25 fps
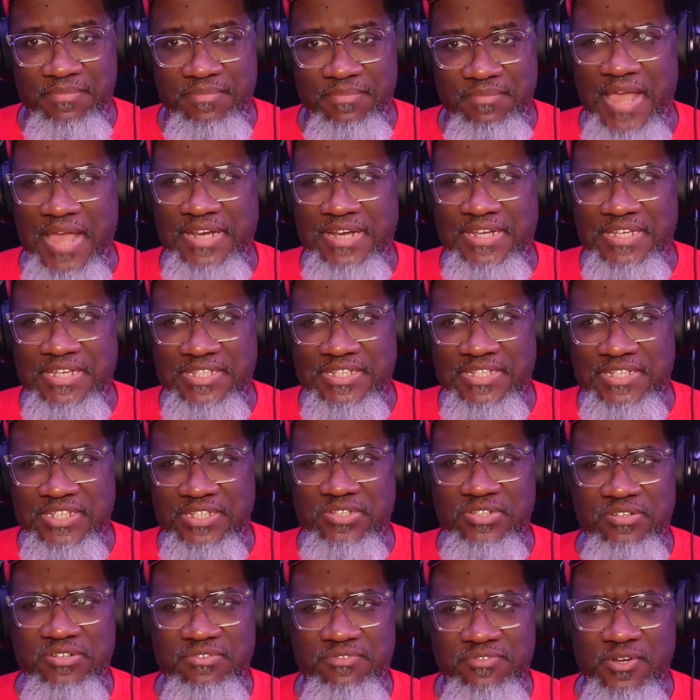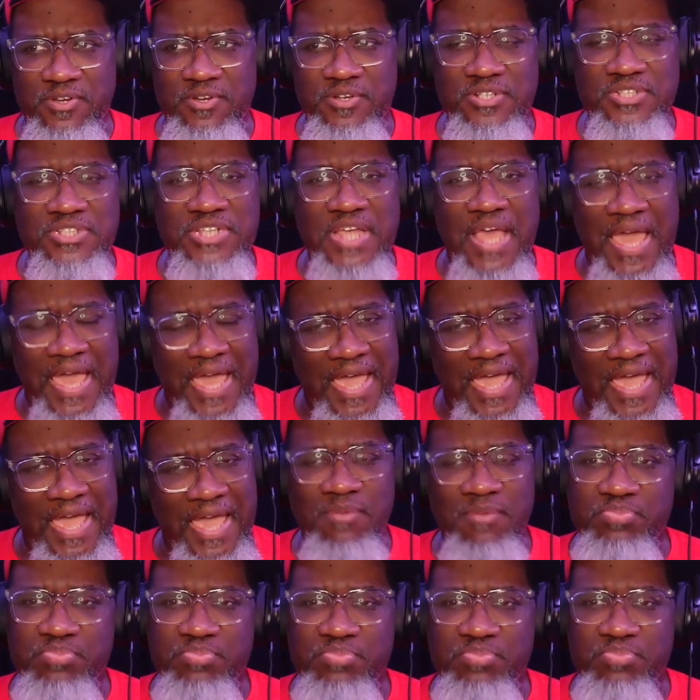and continue to flourish
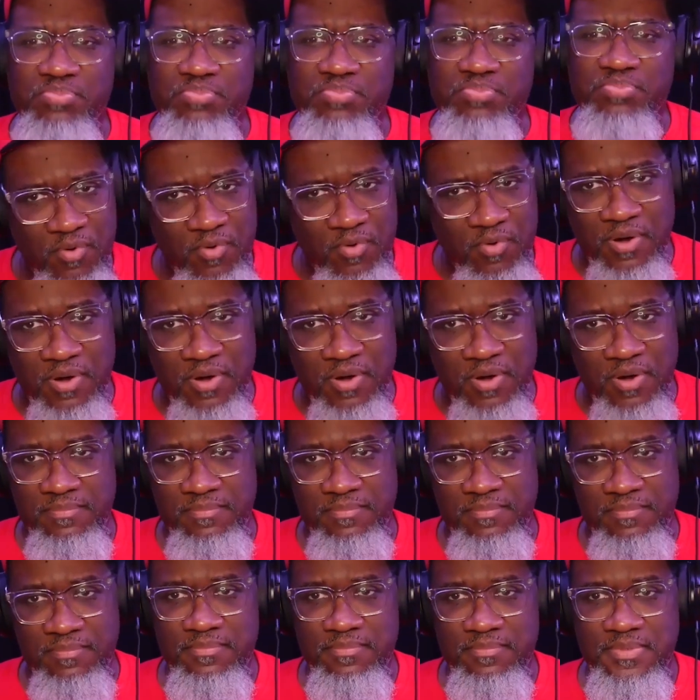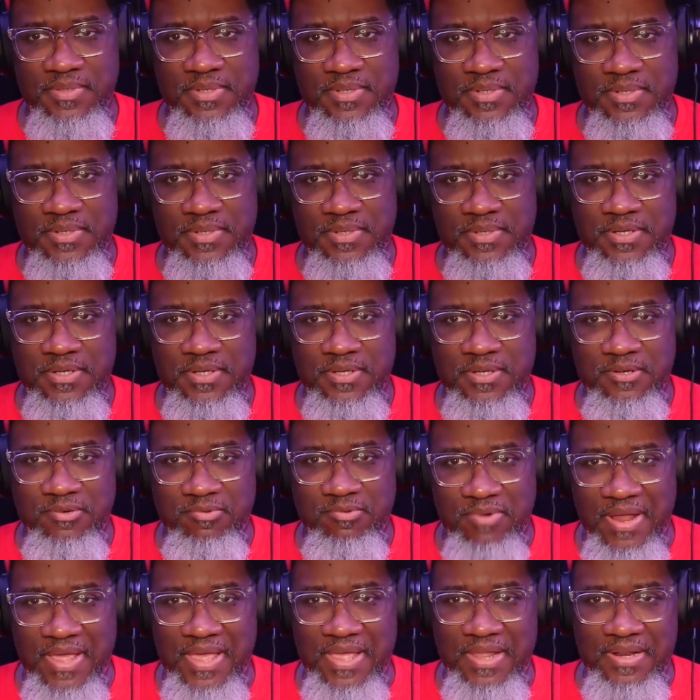and perform.
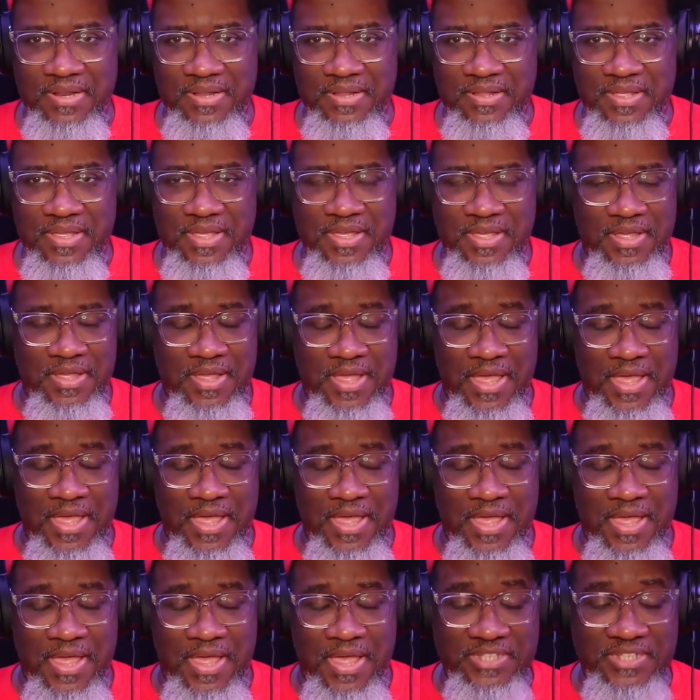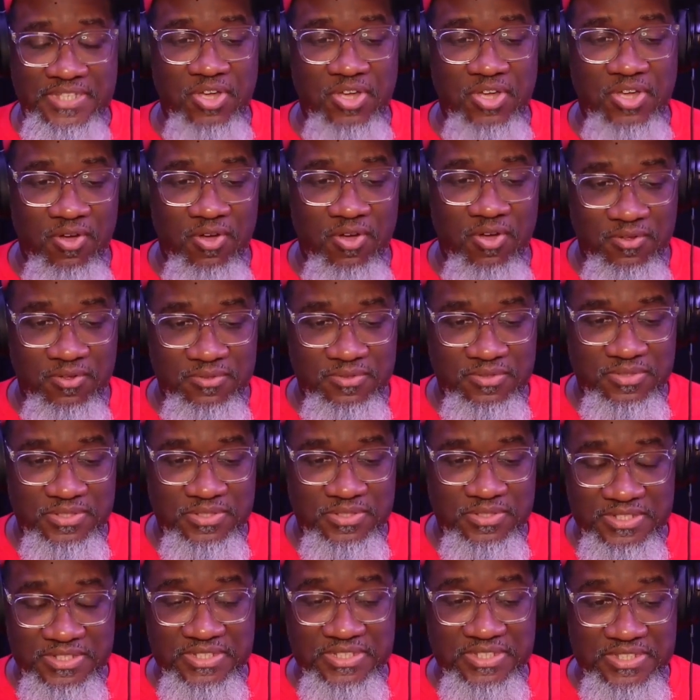Right? This
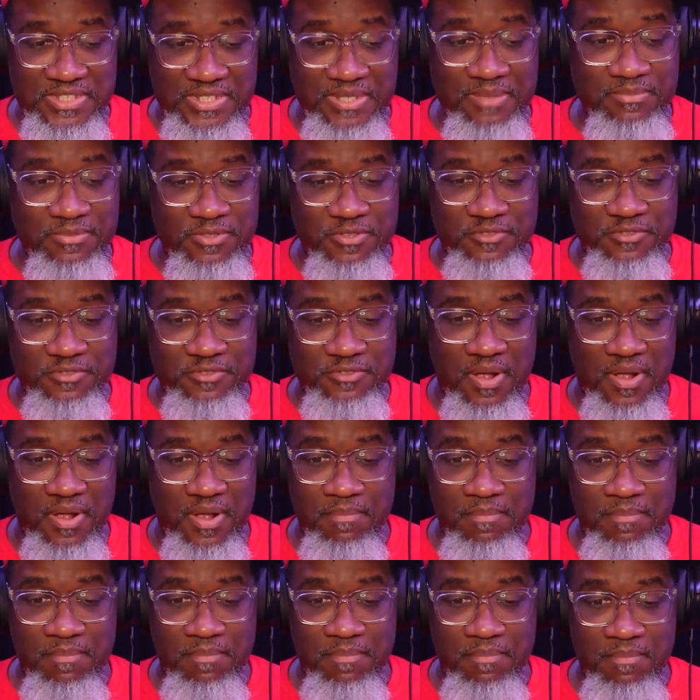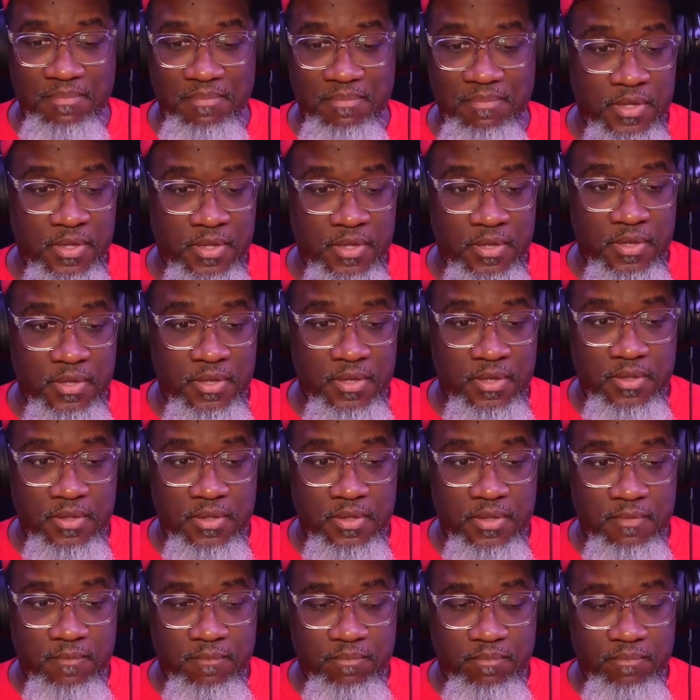stems from
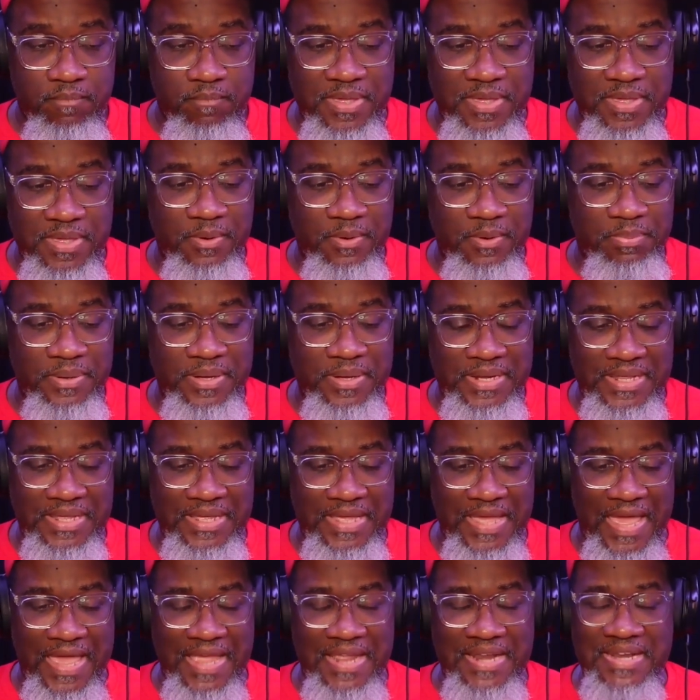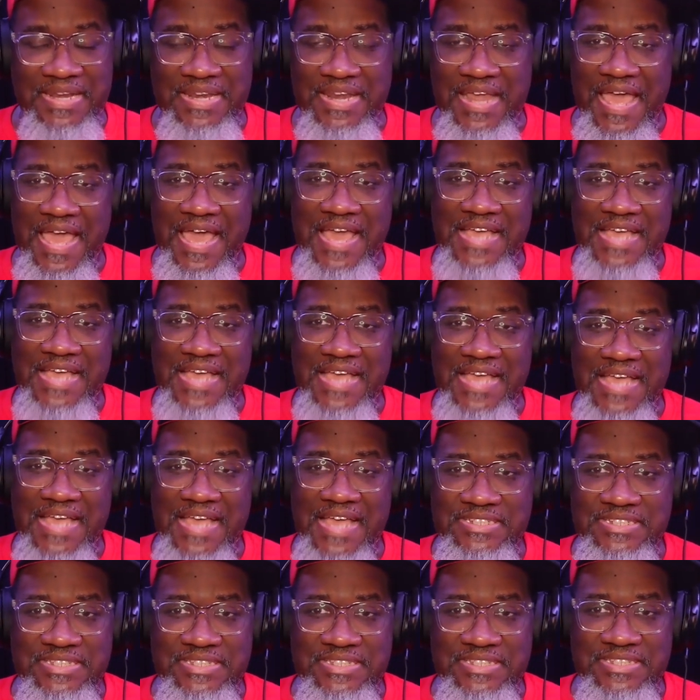people putting a nasty
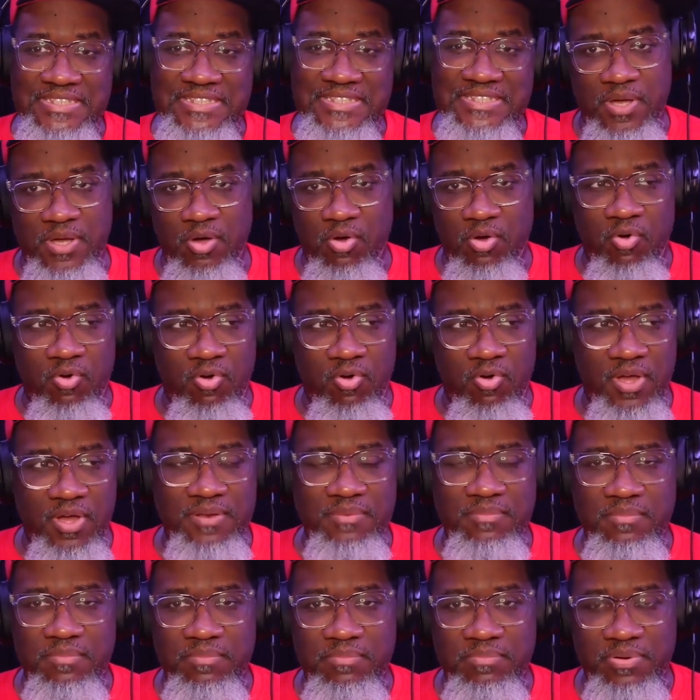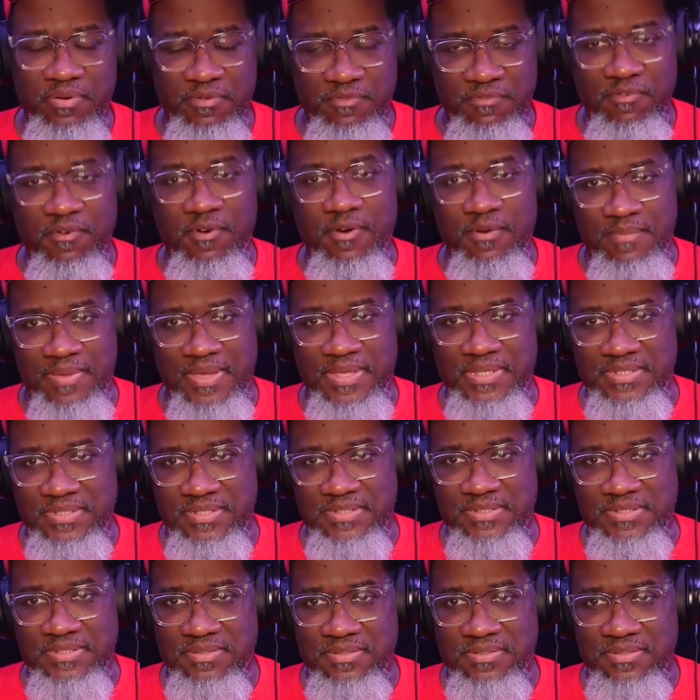stigma on performance.